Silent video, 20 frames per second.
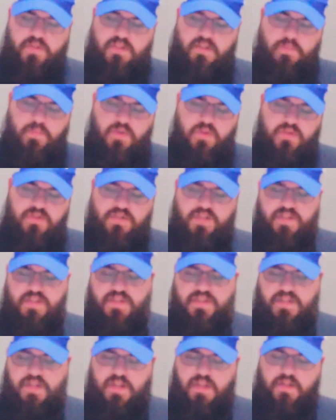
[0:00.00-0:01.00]
unto Moshe,
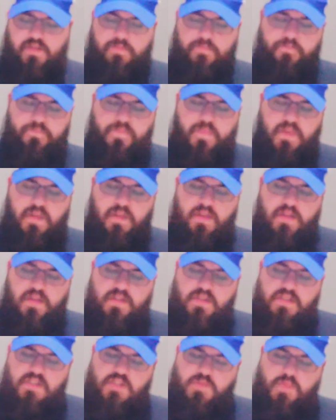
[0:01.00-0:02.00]
saying,
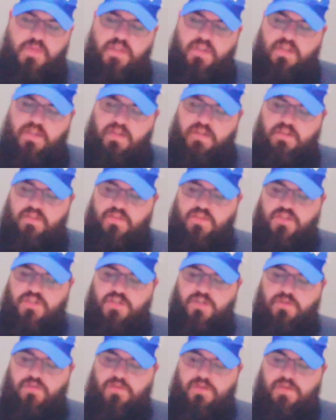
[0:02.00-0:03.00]
Speak unto the
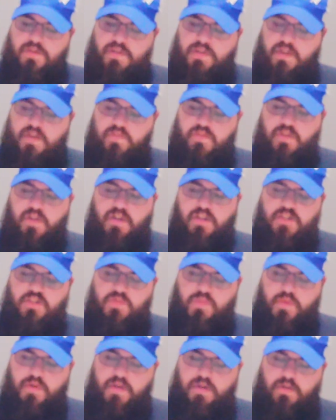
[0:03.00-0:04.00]
children of
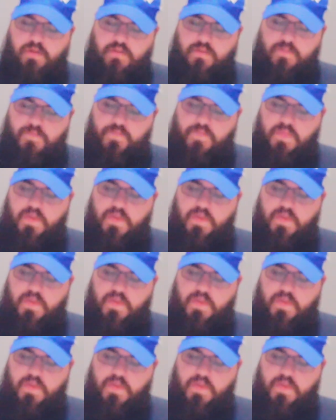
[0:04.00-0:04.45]
Yashrael,